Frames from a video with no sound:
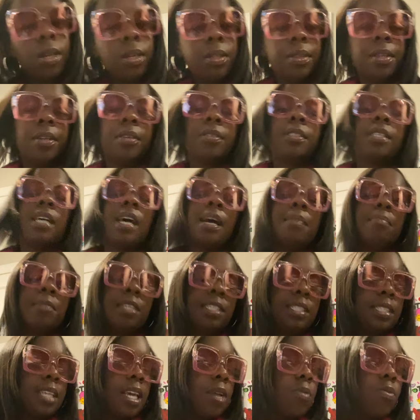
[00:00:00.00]
They're
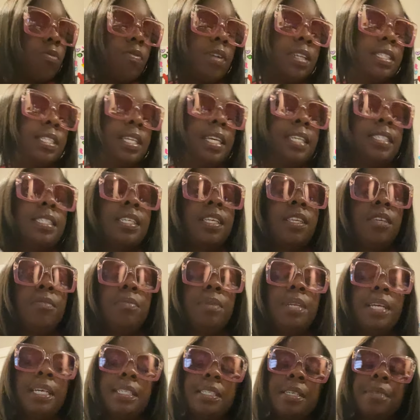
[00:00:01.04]
timeless. Take what resonates to leave
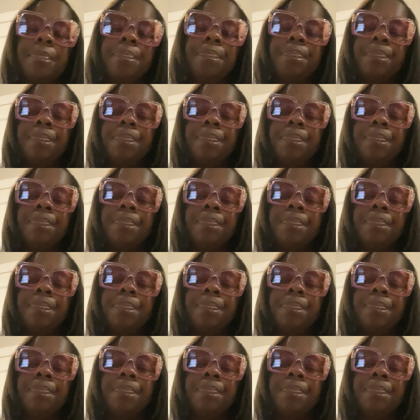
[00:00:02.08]
it doesn't.